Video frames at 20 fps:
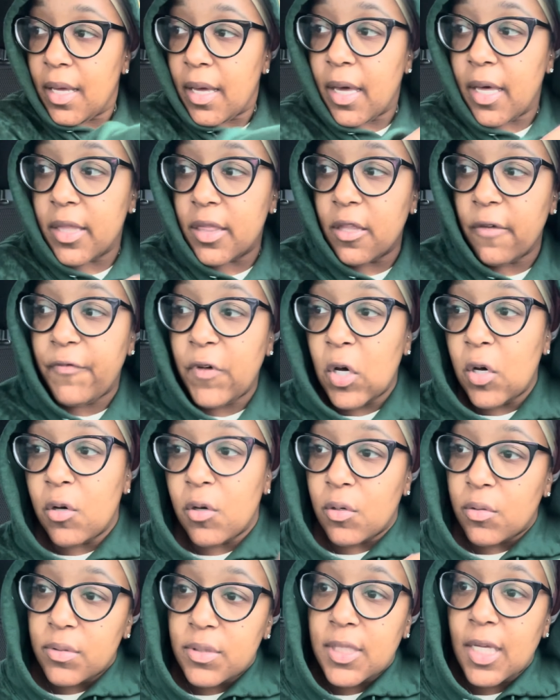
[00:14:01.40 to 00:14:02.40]
at the
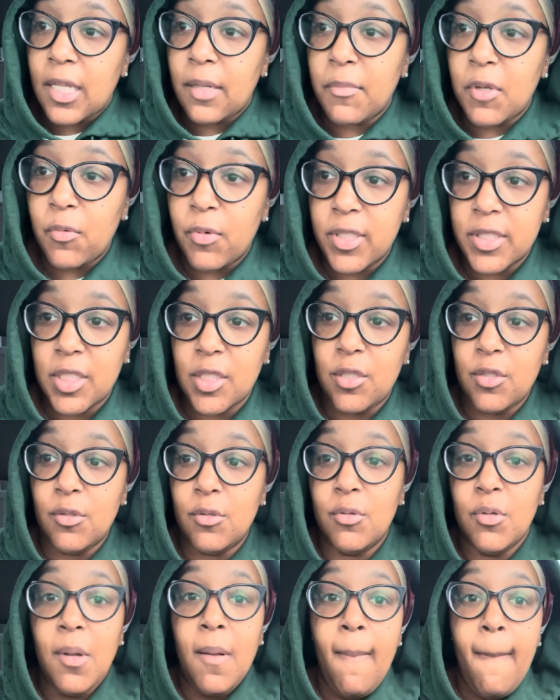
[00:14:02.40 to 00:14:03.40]
phone telling me what to
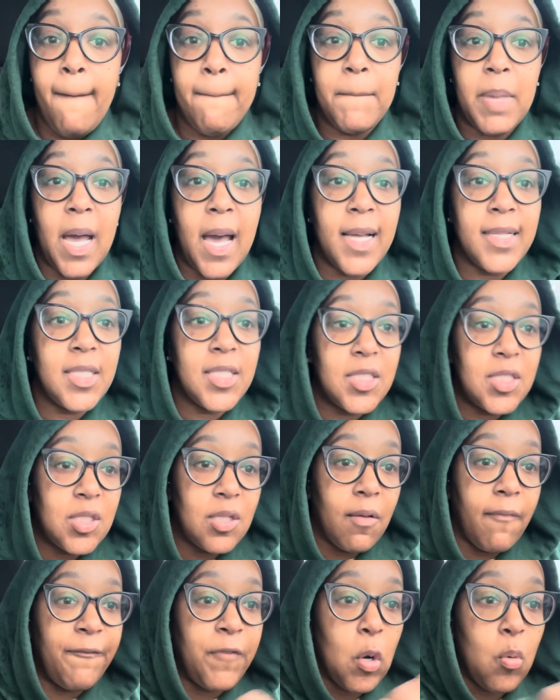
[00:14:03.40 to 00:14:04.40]
do. But I just,
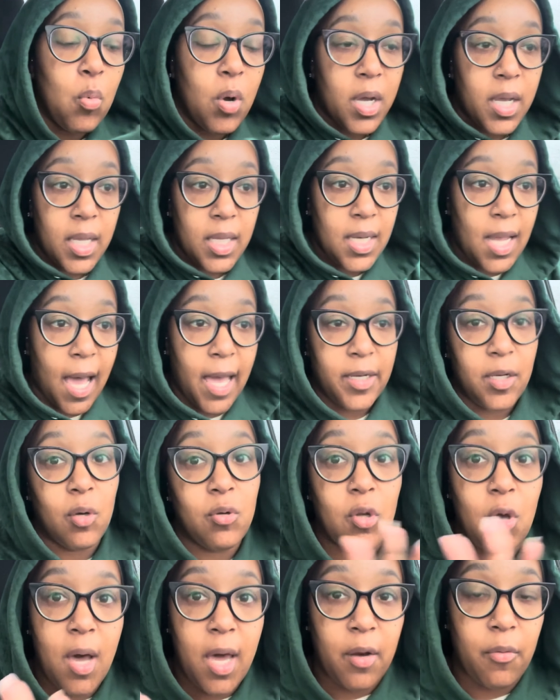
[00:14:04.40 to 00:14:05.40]
for one, I don't
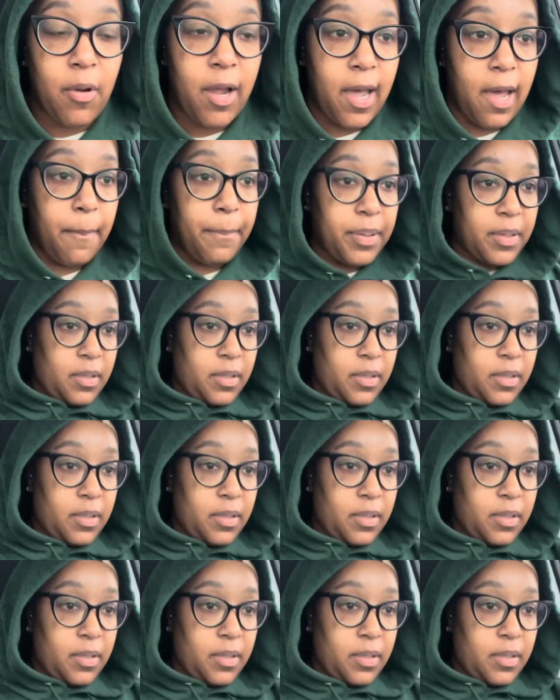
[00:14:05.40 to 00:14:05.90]
know how to wrap.